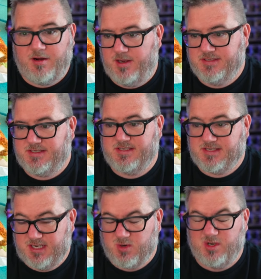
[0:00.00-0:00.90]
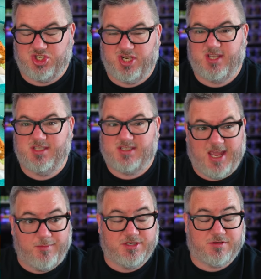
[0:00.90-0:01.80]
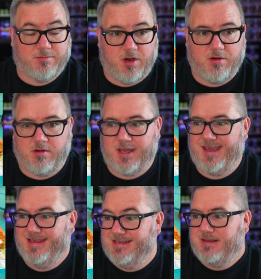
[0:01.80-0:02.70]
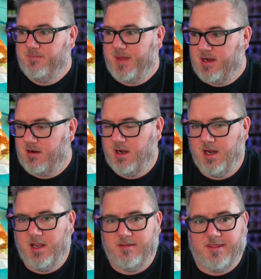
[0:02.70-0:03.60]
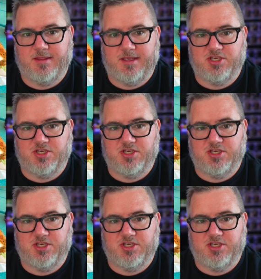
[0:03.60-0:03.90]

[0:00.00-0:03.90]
Is the secret chicken sandwich from Coco K, is it better than the